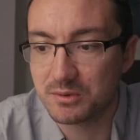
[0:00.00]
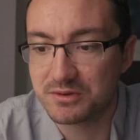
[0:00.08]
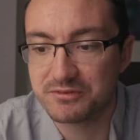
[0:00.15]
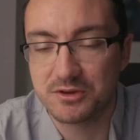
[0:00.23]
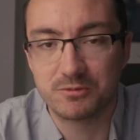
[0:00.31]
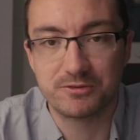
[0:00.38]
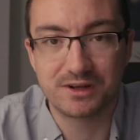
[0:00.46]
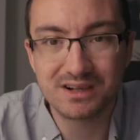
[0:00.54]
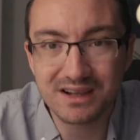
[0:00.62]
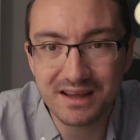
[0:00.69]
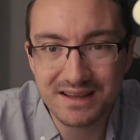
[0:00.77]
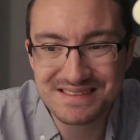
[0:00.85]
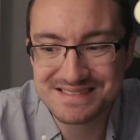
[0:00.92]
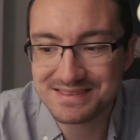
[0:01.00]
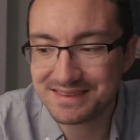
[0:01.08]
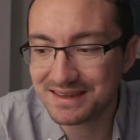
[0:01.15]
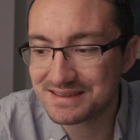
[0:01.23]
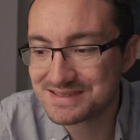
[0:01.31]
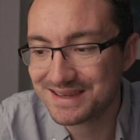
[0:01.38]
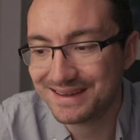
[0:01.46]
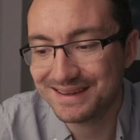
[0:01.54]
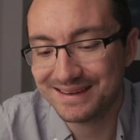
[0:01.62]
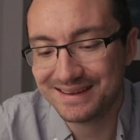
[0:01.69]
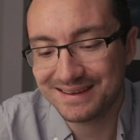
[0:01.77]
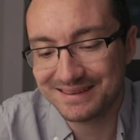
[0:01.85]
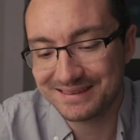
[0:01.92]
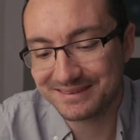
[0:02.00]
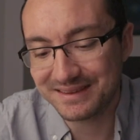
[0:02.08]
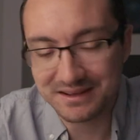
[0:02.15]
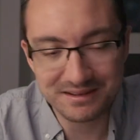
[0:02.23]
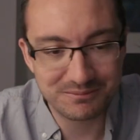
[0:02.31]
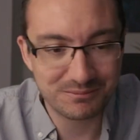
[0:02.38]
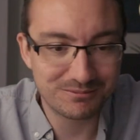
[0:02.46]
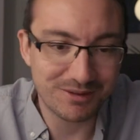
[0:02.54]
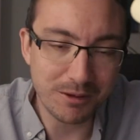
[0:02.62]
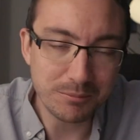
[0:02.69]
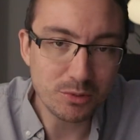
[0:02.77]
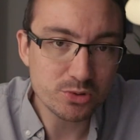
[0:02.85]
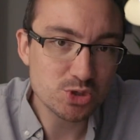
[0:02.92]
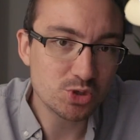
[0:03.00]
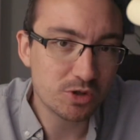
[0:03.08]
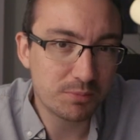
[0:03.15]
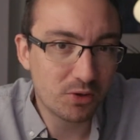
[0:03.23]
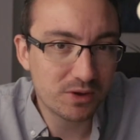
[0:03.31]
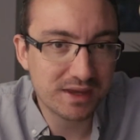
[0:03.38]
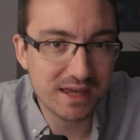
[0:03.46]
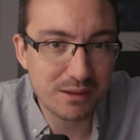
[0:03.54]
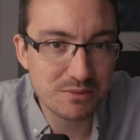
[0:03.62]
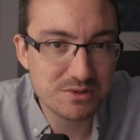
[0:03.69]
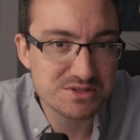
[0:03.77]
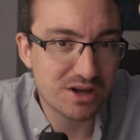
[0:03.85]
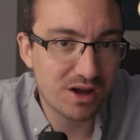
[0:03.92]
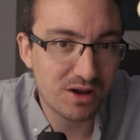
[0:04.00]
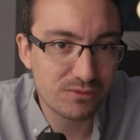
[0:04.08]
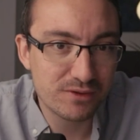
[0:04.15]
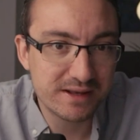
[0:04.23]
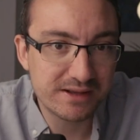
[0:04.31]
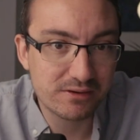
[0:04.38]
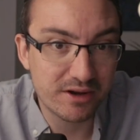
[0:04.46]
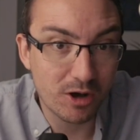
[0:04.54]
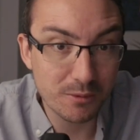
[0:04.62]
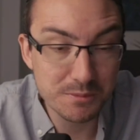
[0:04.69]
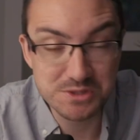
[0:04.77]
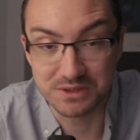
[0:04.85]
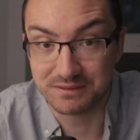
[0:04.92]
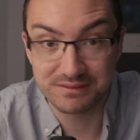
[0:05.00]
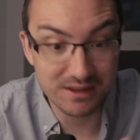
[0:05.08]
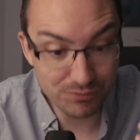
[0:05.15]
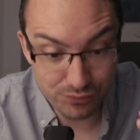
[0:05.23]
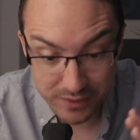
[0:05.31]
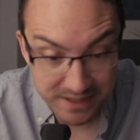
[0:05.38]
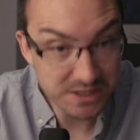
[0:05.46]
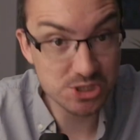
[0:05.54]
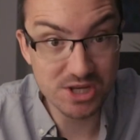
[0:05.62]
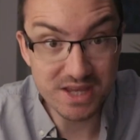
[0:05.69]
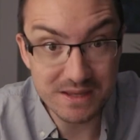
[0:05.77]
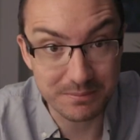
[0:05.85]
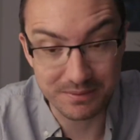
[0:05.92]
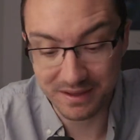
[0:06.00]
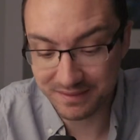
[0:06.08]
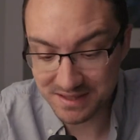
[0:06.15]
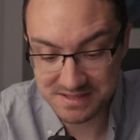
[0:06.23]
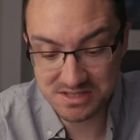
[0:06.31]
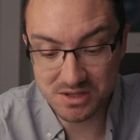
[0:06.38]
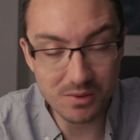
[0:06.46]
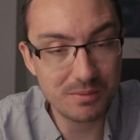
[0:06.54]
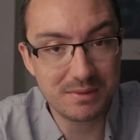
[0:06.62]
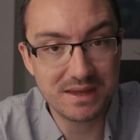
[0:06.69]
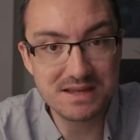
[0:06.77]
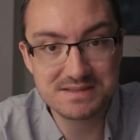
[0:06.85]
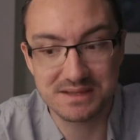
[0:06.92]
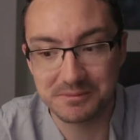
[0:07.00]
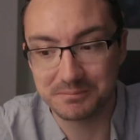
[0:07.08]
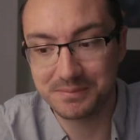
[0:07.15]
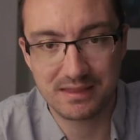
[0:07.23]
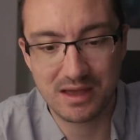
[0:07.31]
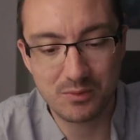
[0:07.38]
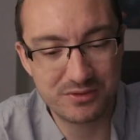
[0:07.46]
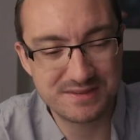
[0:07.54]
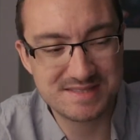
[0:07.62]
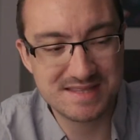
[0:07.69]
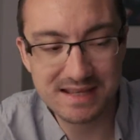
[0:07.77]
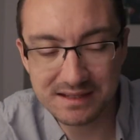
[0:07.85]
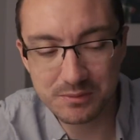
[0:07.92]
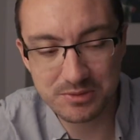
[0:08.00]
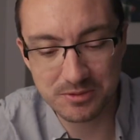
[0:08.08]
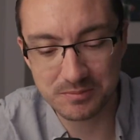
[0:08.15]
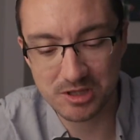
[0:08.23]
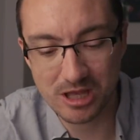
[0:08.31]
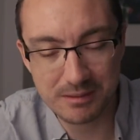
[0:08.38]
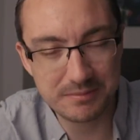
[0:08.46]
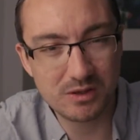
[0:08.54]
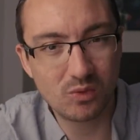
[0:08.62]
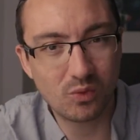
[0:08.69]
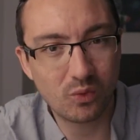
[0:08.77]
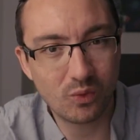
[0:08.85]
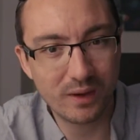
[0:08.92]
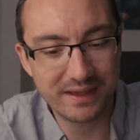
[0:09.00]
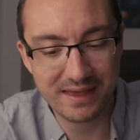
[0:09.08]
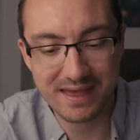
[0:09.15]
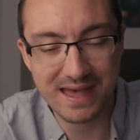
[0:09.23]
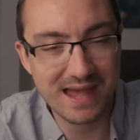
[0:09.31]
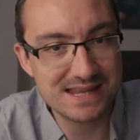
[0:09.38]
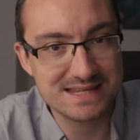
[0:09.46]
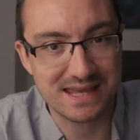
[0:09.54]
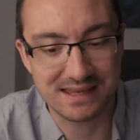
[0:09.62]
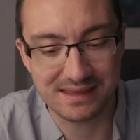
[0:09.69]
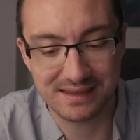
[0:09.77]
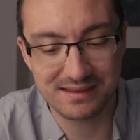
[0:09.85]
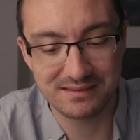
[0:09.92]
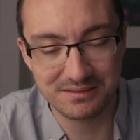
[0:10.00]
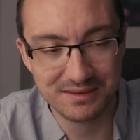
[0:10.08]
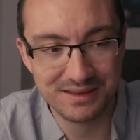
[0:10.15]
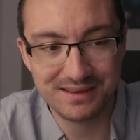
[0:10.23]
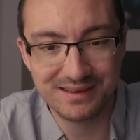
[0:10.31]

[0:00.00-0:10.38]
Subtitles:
want to film for clients and things, then I'm not sure the pocket cameras are a really great option. They're really cheap and that's so amazing. However, dealing with them can be quite a headache, and